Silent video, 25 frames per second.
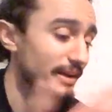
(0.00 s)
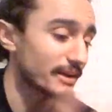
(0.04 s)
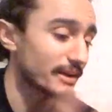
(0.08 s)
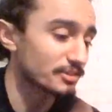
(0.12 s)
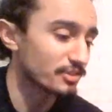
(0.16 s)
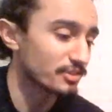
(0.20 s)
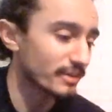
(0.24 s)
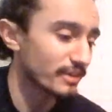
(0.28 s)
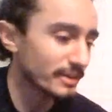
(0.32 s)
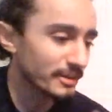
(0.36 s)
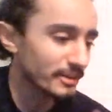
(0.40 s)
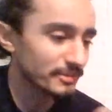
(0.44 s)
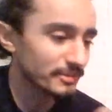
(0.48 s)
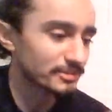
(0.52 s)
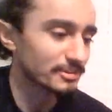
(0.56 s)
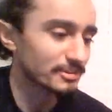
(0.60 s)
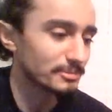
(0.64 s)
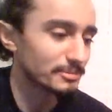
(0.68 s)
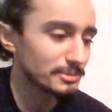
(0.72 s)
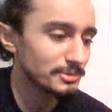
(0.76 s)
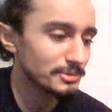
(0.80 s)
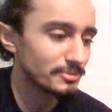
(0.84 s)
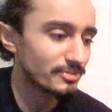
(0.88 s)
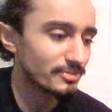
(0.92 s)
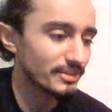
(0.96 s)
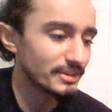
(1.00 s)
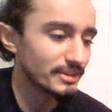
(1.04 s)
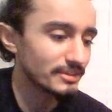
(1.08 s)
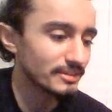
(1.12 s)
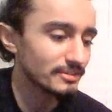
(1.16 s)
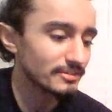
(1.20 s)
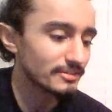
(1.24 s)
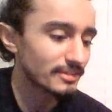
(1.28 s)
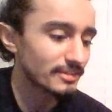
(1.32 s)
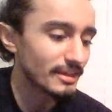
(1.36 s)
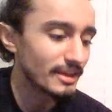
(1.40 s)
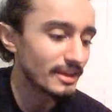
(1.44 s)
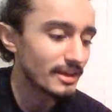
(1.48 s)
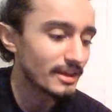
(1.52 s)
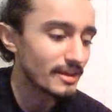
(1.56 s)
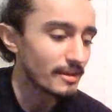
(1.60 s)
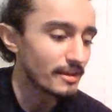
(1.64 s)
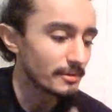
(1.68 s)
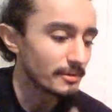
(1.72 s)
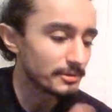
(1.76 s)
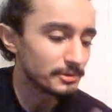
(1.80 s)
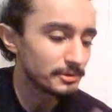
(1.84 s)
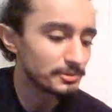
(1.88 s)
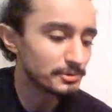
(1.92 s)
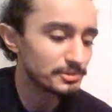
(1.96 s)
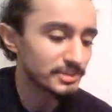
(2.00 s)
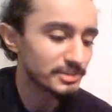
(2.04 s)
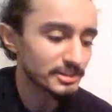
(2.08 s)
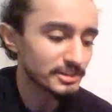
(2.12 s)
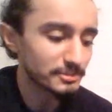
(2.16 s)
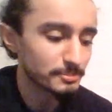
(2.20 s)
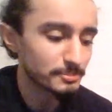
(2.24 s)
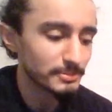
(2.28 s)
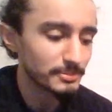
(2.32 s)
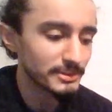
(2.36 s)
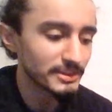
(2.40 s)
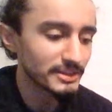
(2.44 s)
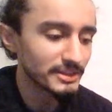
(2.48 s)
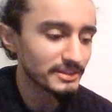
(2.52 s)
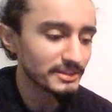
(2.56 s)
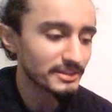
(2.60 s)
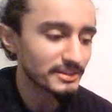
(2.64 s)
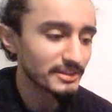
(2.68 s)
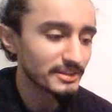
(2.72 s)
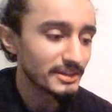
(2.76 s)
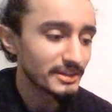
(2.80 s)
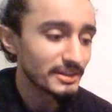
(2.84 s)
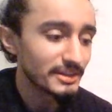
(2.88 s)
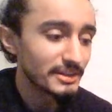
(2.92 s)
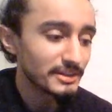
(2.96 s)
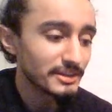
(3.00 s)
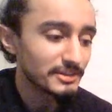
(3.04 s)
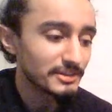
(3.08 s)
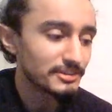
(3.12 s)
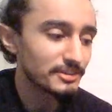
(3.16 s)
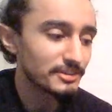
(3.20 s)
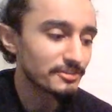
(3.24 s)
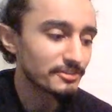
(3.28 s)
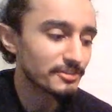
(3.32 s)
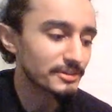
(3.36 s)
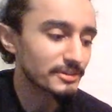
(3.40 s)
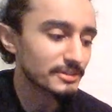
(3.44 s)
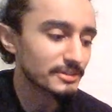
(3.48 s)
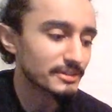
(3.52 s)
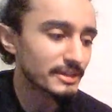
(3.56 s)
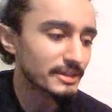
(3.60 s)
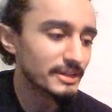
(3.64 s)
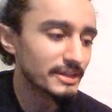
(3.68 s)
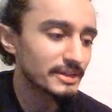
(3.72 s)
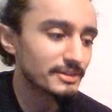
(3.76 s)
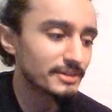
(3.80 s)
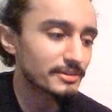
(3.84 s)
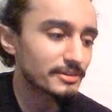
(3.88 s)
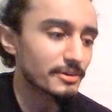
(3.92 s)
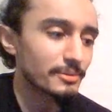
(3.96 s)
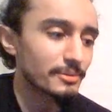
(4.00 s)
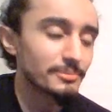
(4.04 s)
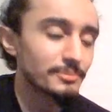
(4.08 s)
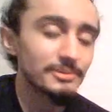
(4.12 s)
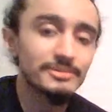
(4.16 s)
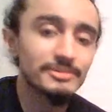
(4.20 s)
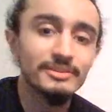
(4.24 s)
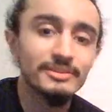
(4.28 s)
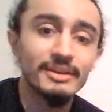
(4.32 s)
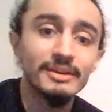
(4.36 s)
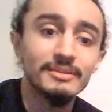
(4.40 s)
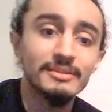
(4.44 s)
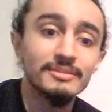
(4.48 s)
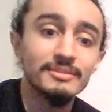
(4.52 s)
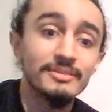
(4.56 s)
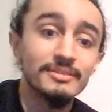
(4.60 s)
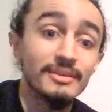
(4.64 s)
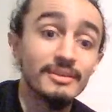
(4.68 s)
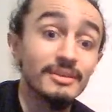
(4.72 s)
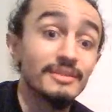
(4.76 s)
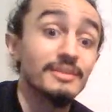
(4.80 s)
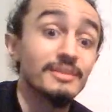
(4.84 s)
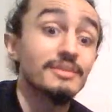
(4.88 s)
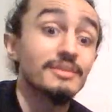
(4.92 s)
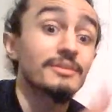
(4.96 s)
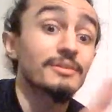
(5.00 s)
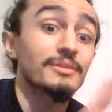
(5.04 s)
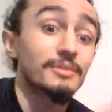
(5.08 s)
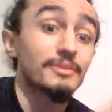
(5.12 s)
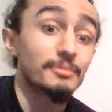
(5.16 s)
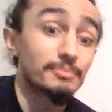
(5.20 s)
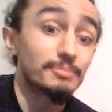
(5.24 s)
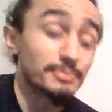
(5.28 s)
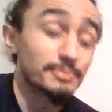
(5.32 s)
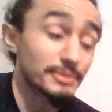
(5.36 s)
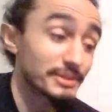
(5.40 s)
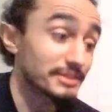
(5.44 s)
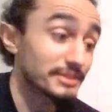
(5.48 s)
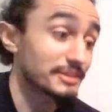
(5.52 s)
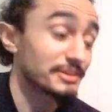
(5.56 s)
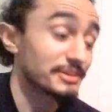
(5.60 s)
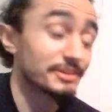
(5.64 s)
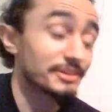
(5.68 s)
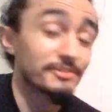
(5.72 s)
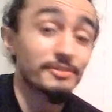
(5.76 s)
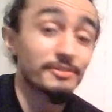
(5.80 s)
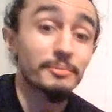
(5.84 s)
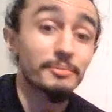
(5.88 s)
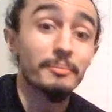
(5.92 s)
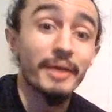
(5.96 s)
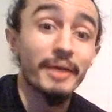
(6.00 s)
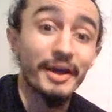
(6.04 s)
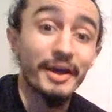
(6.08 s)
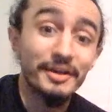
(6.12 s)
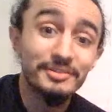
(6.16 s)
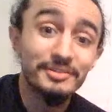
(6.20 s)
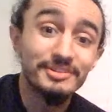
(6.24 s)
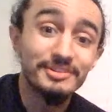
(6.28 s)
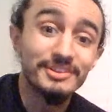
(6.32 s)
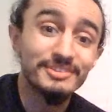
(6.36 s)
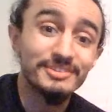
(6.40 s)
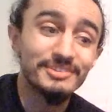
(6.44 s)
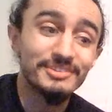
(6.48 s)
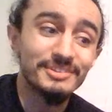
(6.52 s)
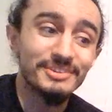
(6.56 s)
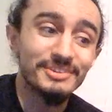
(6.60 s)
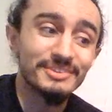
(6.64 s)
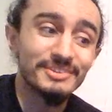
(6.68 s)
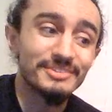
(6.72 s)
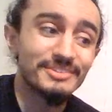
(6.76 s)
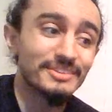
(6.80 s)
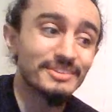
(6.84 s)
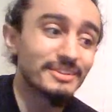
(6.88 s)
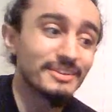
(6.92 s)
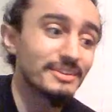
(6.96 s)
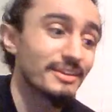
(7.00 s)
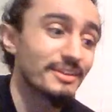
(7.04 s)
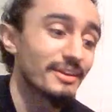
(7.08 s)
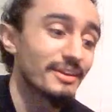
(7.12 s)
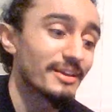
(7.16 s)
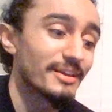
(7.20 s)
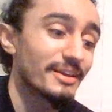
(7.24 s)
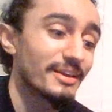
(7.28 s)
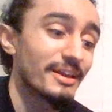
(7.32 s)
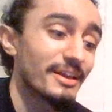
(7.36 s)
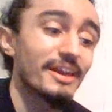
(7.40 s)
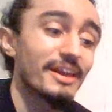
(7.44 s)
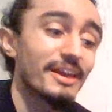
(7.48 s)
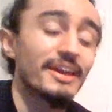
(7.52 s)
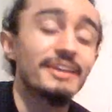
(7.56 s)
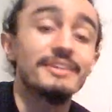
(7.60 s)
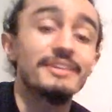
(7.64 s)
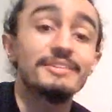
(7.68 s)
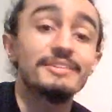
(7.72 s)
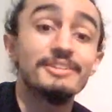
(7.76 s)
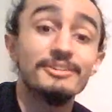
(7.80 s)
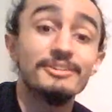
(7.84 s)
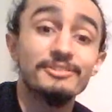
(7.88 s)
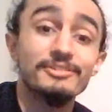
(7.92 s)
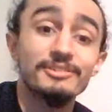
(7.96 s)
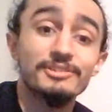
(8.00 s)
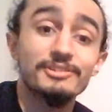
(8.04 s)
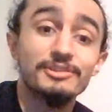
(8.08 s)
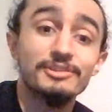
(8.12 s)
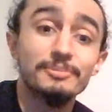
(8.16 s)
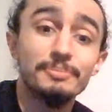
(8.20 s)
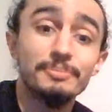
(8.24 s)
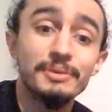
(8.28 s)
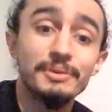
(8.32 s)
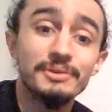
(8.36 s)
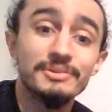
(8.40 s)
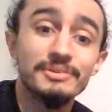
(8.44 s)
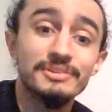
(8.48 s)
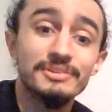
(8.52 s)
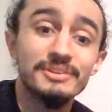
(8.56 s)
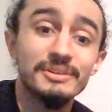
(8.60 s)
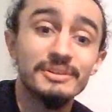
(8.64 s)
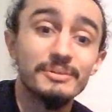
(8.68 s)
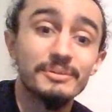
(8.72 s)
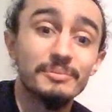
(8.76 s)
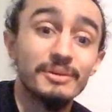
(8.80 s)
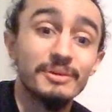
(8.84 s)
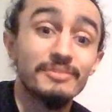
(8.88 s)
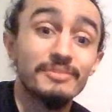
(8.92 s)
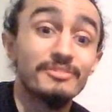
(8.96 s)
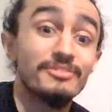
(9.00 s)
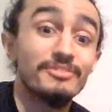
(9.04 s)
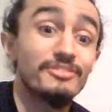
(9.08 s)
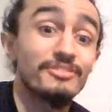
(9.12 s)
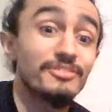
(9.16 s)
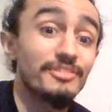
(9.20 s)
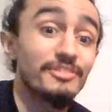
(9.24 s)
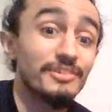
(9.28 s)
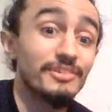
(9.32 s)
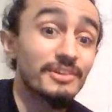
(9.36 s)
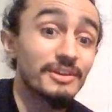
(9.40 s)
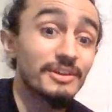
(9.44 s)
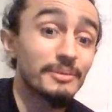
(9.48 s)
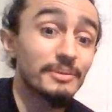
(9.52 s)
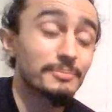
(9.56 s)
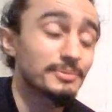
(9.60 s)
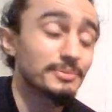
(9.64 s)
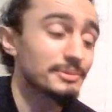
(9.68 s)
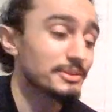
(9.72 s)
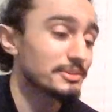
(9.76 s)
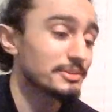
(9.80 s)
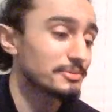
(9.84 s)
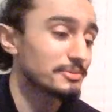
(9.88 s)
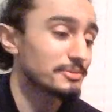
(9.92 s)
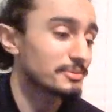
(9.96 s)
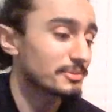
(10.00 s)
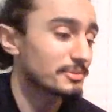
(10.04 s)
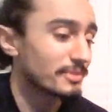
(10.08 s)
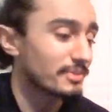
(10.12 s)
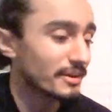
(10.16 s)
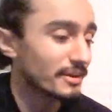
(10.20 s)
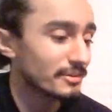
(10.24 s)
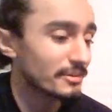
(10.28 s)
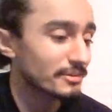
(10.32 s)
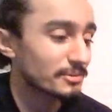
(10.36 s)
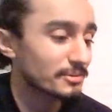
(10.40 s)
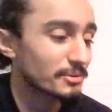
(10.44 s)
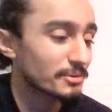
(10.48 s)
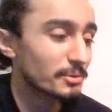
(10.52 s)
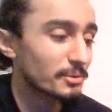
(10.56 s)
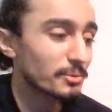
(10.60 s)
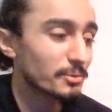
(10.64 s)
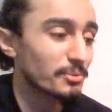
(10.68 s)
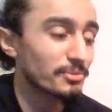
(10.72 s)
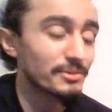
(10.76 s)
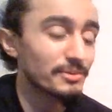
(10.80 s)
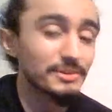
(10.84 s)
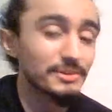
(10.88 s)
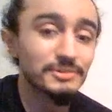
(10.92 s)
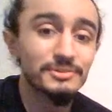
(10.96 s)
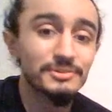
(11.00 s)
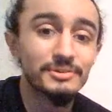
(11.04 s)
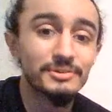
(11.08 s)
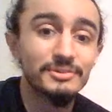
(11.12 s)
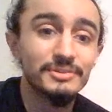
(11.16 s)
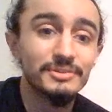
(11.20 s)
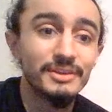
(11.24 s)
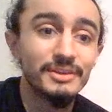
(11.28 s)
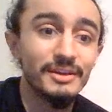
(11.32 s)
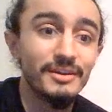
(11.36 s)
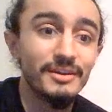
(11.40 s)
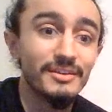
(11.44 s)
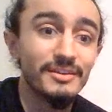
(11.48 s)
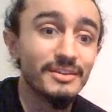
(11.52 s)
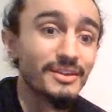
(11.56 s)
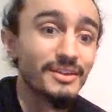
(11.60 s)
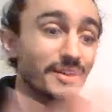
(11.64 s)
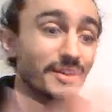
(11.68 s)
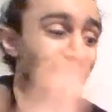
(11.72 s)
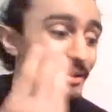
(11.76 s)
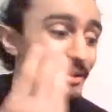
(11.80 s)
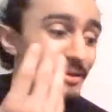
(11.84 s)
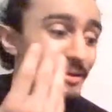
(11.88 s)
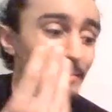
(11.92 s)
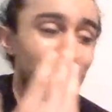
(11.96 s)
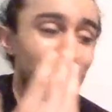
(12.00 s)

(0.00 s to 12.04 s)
I tried out some new things, new chest plate, different leg and arm designs, completely different mask, as you can see, and a different spear tip. I'm very pleased with how this whole thing turned out.